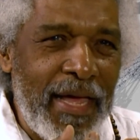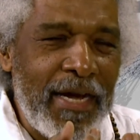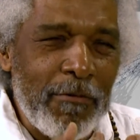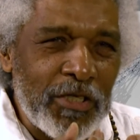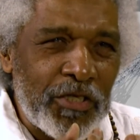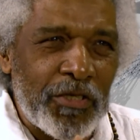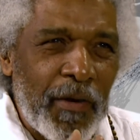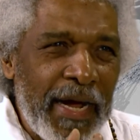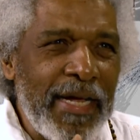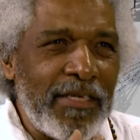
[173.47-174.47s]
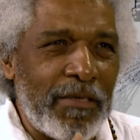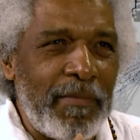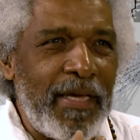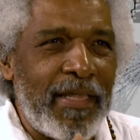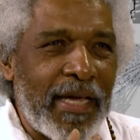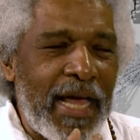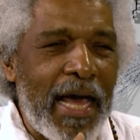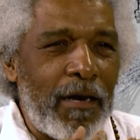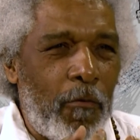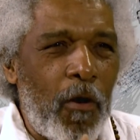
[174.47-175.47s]
and it was trained to me that
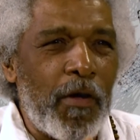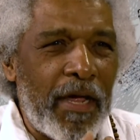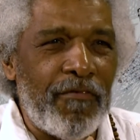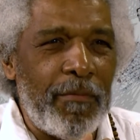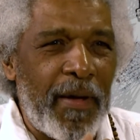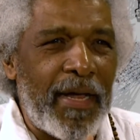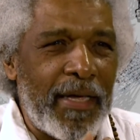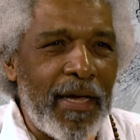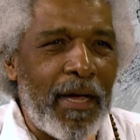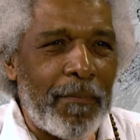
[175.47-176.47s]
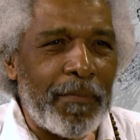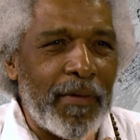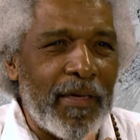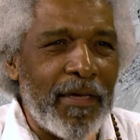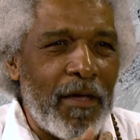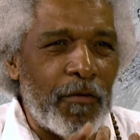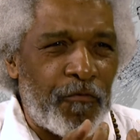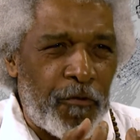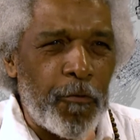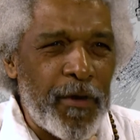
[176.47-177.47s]
kind of woke everybody up
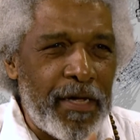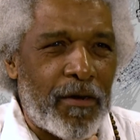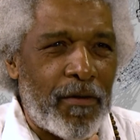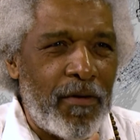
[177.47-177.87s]
for real